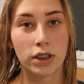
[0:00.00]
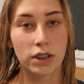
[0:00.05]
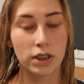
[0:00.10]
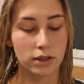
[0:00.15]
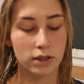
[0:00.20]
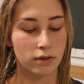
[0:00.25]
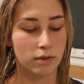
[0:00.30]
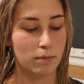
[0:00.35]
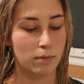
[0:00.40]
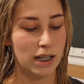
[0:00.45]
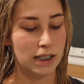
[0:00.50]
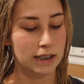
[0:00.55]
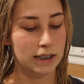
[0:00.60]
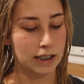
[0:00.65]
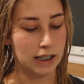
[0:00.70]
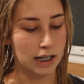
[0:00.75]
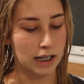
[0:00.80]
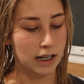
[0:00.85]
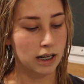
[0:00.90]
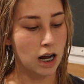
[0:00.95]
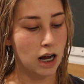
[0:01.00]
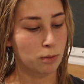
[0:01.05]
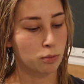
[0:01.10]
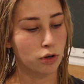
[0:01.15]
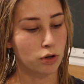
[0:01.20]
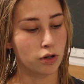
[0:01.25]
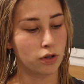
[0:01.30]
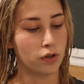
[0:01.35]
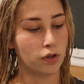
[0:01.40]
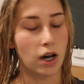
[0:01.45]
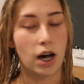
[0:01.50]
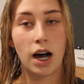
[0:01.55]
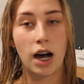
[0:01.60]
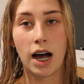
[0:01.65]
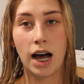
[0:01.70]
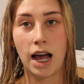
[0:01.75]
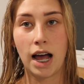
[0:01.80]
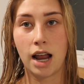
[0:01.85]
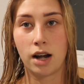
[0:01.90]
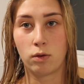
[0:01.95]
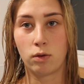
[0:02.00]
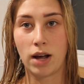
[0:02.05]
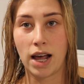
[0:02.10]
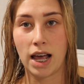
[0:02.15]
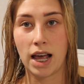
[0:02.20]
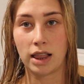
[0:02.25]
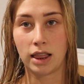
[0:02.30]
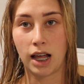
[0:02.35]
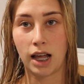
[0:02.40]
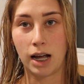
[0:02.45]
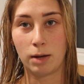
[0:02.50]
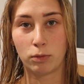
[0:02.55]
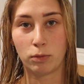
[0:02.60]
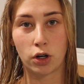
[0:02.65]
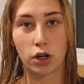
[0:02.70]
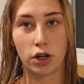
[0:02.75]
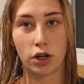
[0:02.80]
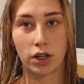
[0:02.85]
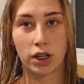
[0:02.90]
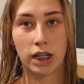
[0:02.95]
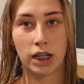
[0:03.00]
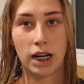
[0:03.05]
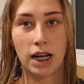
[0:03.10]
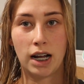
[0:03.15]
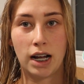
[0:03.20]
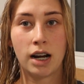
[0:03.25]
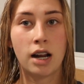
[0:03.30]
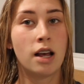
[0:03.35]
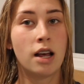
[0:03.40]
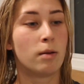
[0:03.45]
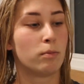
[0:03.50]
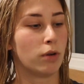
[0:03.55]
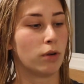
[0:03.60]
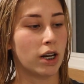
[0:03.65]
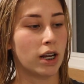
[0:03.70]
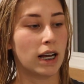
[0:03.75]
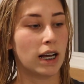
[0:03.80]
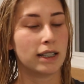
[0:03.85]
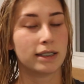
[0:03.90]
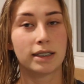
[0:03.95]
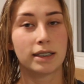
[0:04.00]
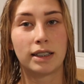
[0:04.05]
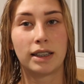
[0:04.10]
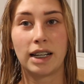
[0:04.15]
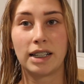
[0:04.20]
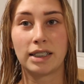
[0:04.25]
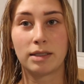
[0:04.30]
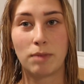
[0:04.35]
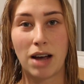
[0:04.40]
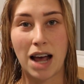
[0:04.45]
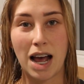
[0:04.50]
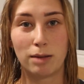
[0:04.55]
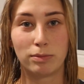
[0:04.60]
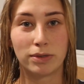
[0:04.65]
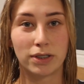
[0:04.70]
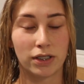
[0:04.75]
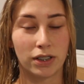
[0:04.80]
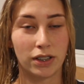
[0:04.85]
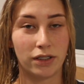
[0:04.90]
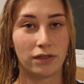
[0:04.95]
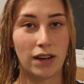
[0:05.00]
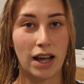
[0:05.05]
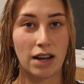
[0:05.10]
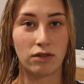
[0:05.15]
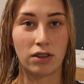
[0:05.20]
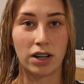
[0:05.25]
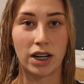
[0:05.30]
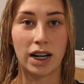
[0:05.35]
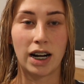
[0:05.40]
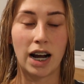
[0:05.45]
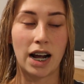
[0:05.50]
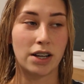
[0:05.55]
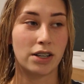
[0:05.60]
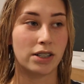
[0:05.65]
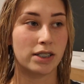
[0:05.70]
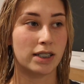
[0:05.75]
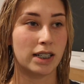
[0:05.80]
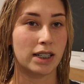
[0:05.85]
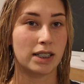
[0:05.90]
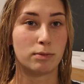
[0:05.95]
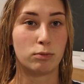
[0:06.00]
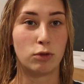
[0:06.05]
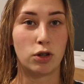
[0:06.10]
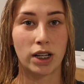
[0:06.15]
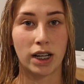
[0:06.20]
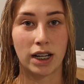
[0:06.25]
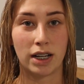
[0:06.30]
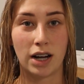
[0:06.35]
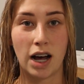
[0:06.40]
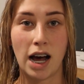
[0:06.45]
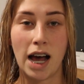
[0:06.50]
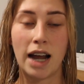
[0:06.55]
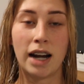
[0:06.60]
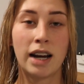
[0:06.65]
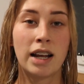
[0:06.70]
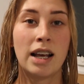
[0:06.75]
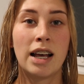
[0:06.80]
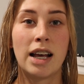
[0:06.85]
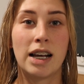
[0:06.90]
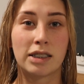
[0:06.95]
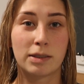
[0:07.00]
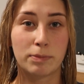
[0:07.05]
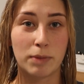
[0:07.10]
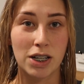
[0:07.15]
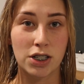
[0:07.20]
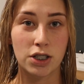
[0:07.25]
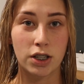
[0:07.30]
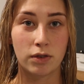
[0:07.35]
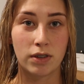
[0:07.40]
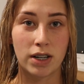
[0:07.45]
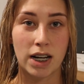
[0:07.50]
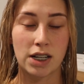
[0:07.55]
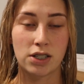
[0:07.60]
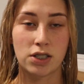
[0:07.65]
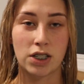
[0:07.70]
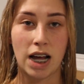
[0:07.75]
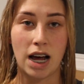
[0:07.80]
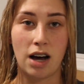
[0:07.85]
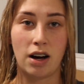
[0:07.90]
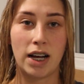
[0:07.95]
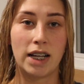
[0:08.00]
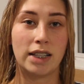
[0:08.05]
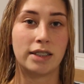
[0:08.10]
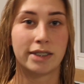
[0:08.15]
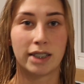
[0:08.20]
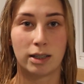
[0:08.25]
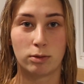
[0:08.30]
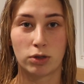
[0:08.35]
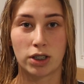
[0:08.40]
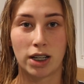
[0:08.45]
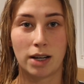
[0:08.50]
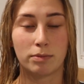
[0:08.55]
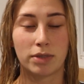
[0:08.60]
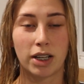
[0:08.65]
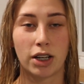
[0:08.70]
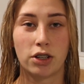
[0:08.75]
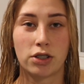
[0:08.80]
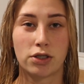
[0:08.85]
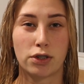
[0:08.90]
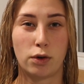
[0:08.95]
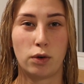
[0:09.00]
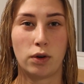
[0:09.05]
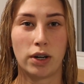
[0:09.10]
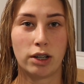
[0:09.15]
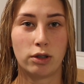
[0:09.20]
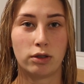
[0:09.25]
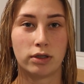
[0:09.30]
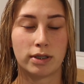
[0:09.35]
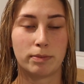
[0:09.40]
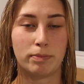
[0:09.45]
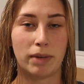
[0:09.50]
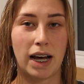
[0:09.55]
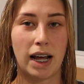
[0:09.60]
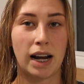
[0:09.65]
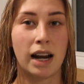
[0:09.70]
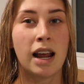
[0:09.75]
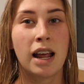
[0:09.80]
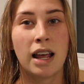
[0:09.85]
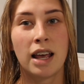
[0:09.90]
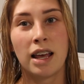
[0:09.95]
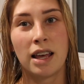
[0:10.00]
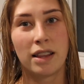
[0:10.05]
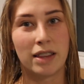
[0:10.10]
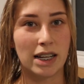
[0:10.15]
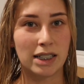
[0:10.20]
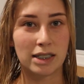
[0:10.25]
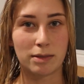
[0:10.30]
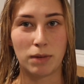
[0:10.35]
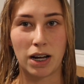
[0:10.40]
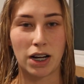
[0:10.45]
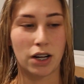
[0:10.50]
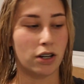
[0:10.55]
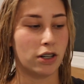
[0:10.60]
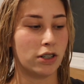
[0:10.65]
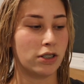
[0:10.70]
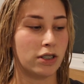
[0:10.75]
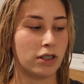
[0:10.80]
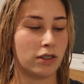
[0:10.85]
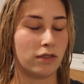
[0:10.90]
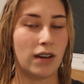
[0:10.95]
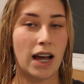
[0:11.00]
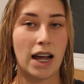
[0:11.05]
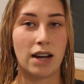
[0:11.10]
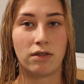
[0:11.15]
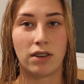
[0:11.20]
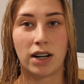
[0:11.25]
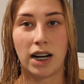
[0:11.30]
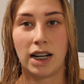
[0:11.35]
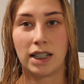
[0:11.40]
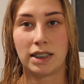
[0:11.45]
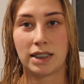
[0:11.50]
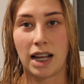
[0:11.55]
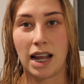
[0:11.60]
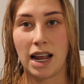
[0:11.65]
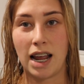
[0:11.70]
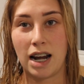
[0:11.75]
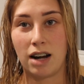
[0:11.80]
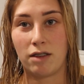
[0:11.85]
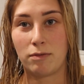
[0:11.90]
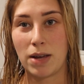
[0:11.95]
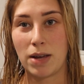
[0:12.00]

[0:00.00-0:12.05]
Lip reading: just with my skin, I put on the Hideaway Lime Coconut Body Custard. These are my absolute favourite. I use these morning and night, especially when I shower, and sometimes I use the oils, but these are my go-to favourites. And I've